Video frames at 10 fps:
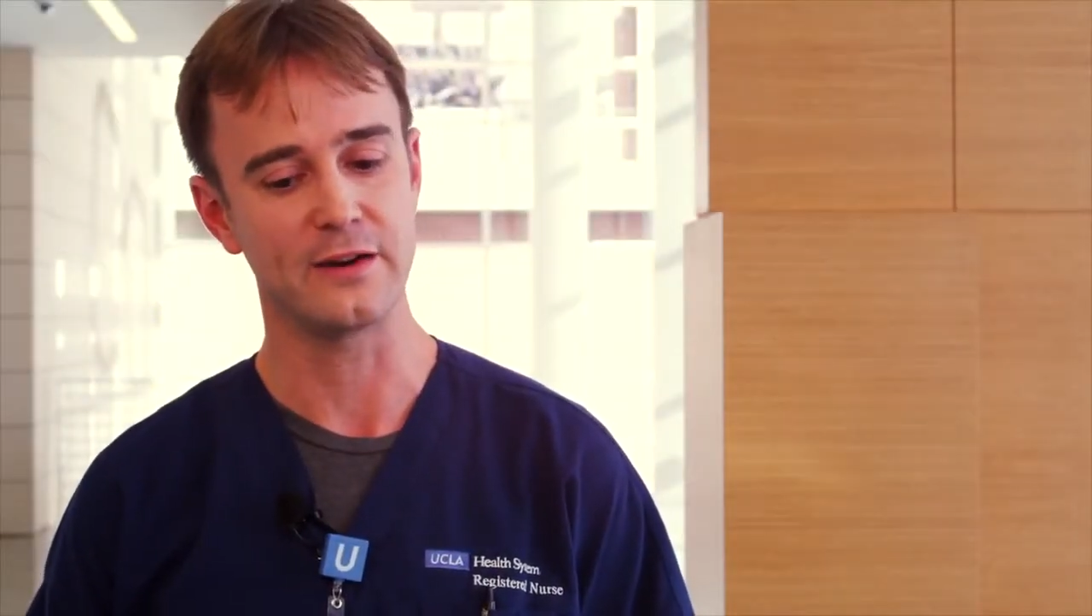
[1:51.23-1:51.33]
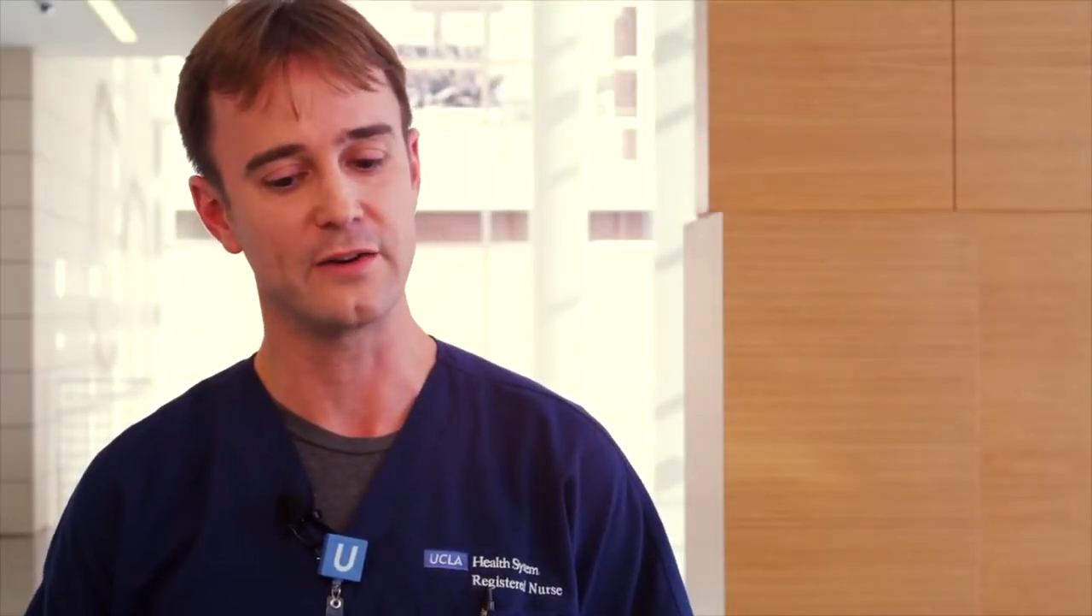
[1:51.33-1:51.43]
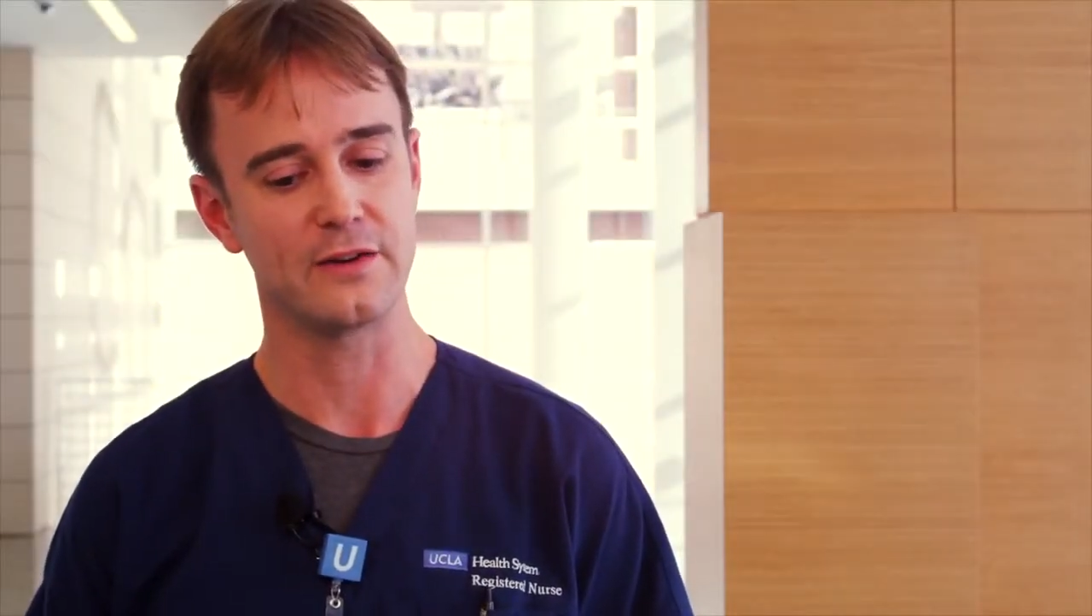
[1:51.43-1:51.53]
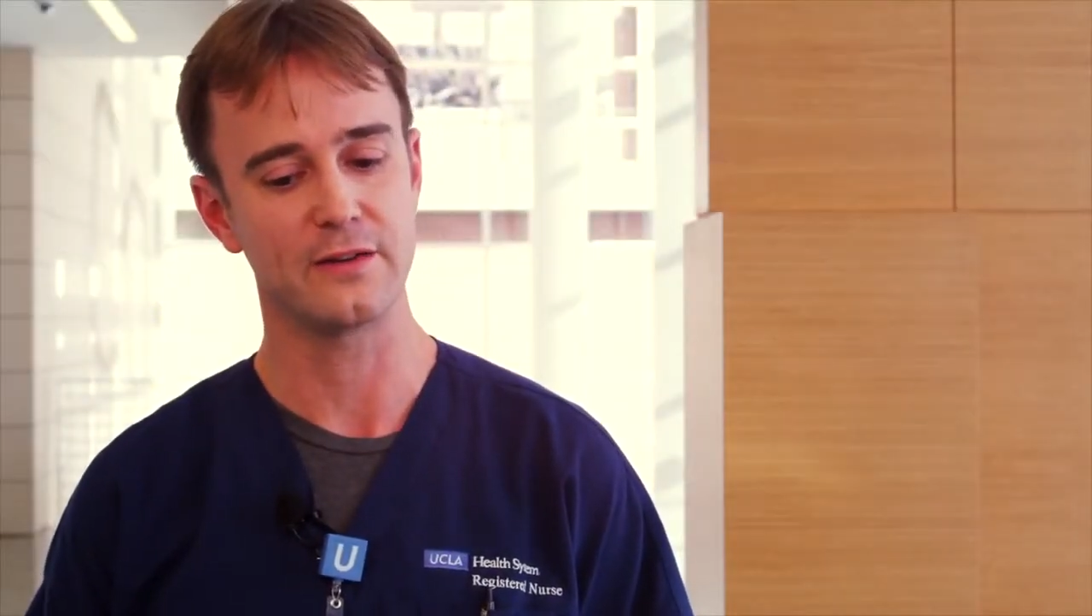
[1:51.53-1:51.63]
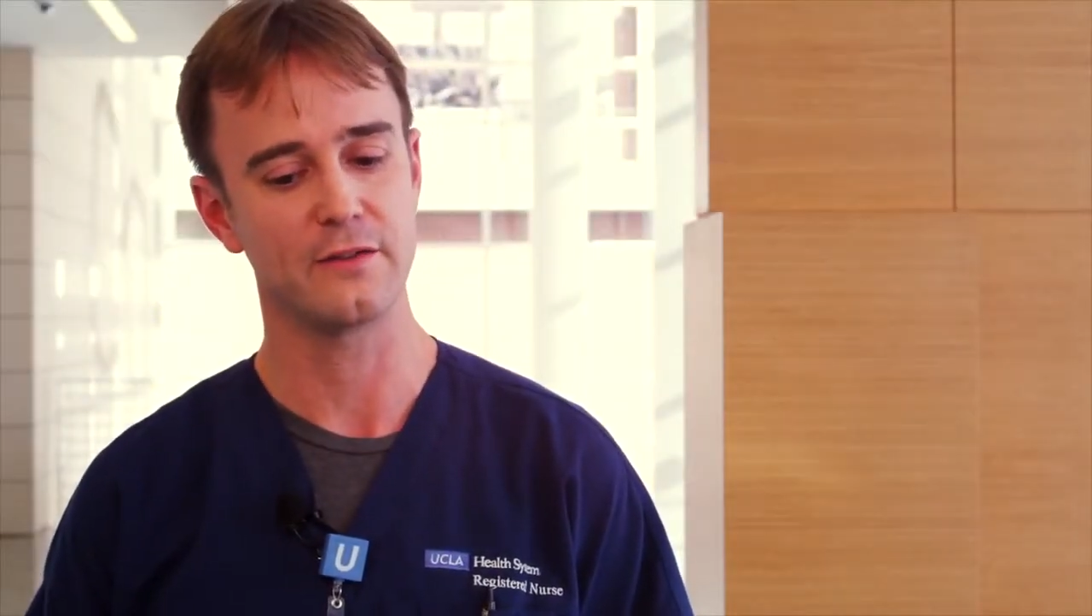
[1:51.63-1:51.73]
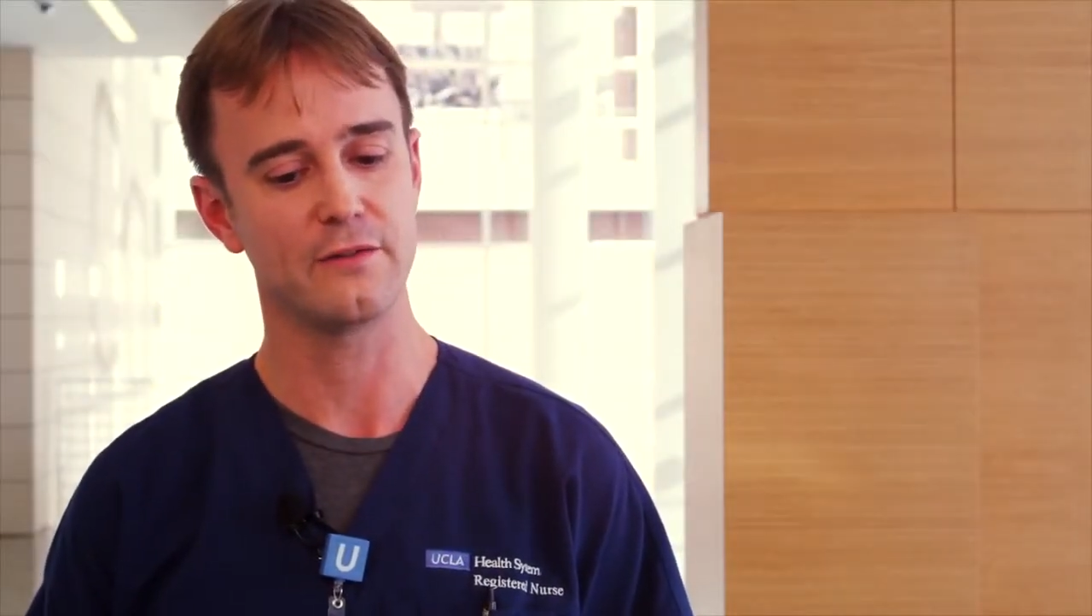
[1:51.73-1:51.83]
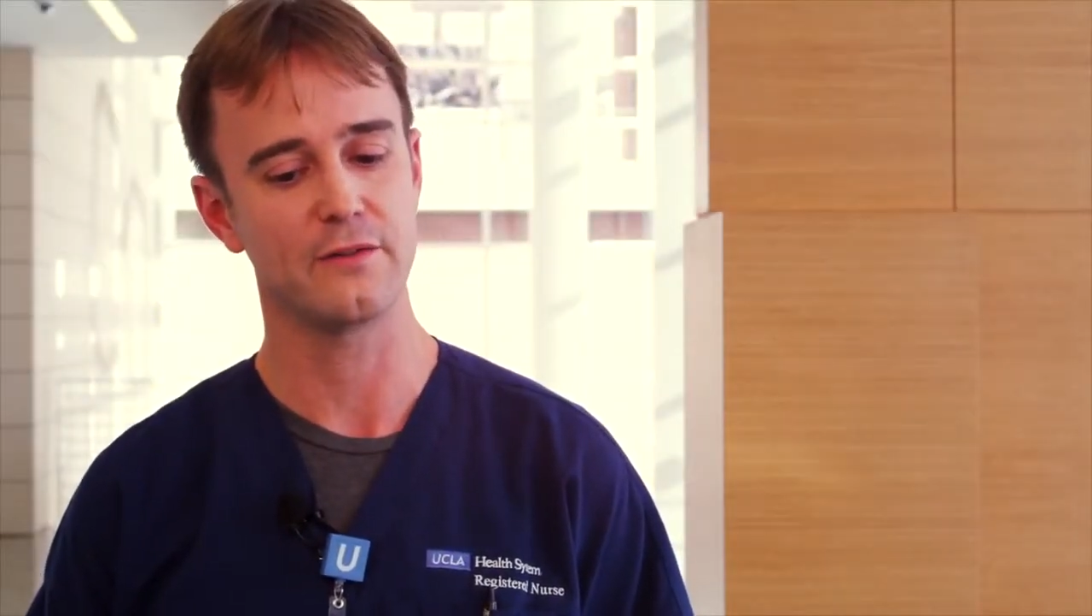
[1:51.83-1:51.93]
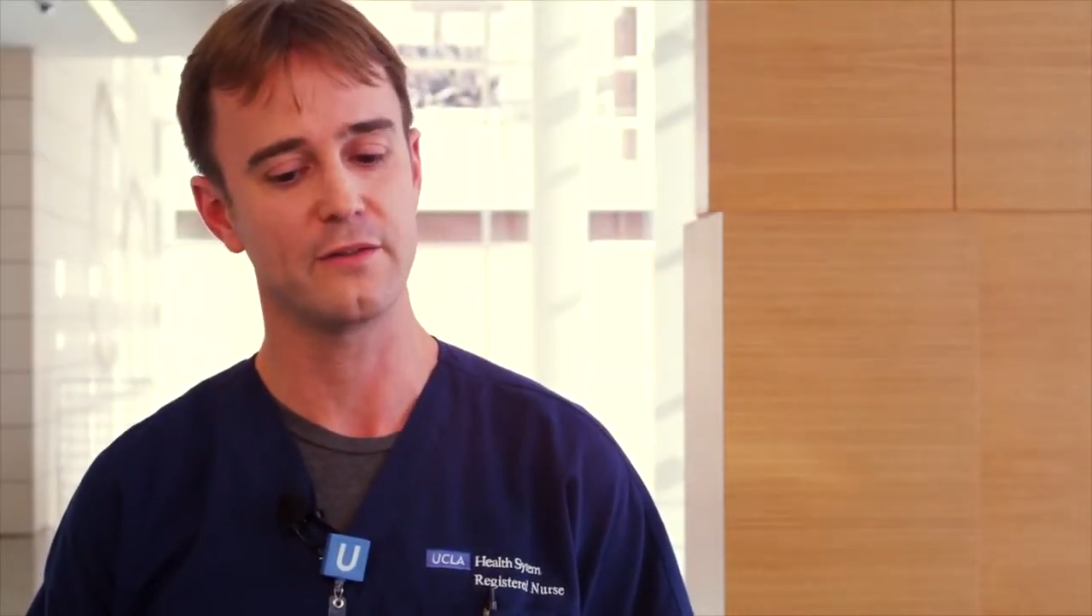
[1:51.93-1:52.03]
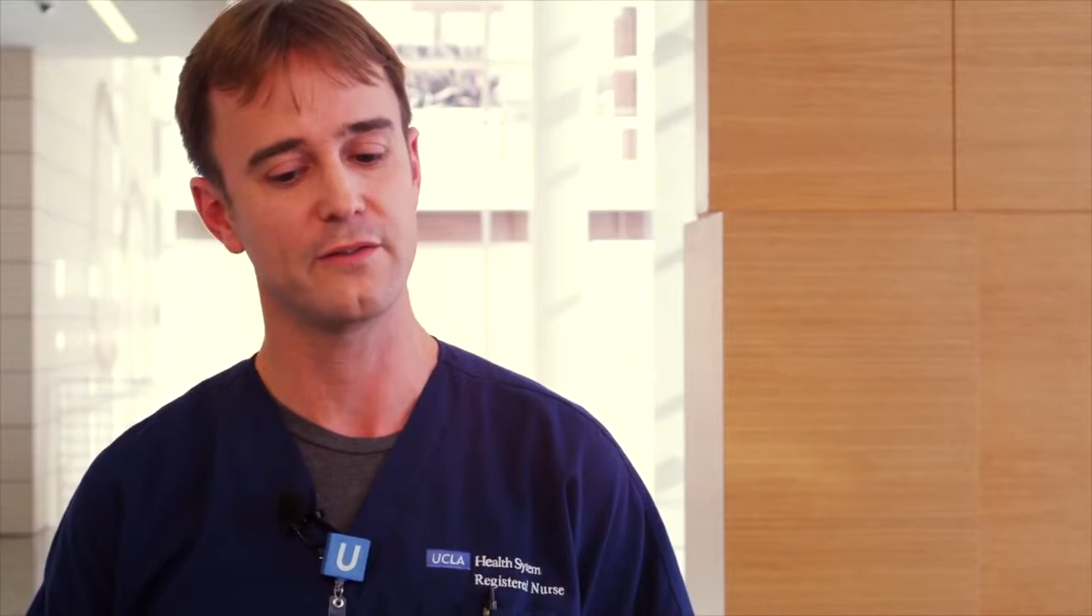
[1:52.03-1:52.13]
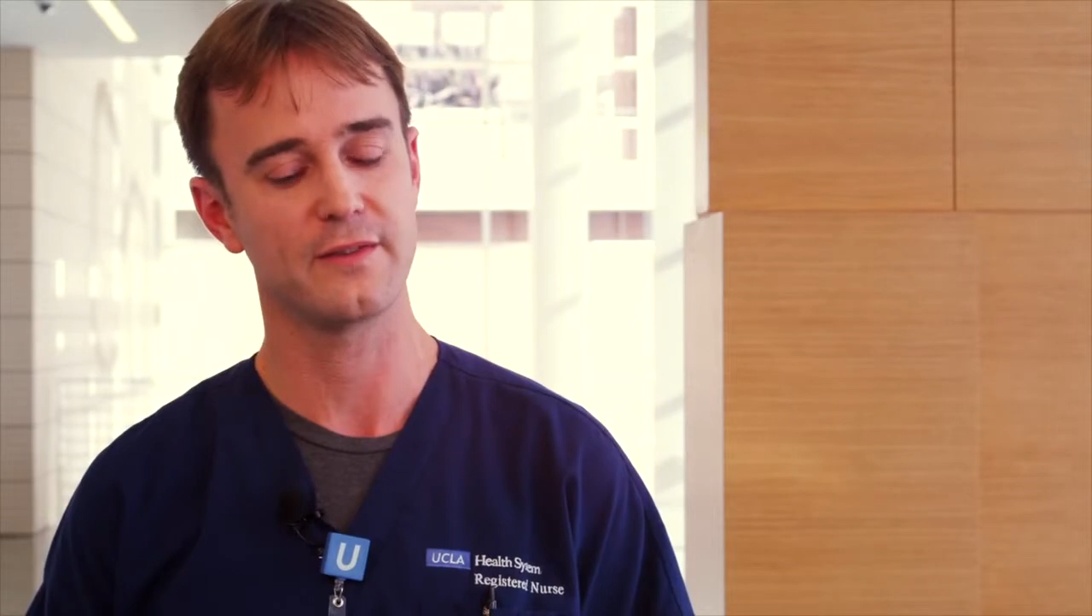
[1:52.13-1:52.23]

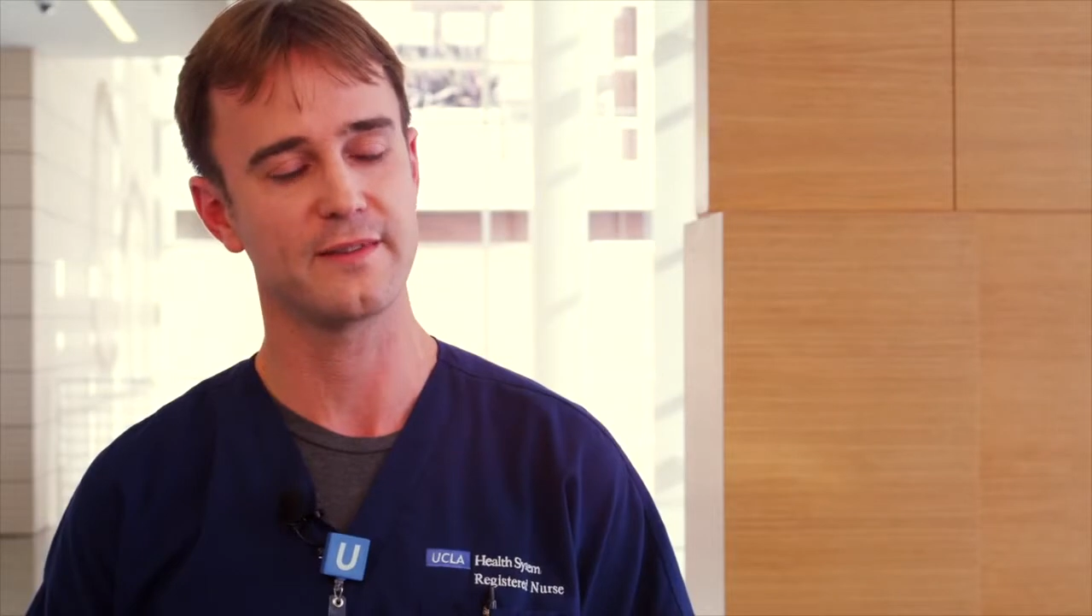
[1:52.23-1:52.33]
the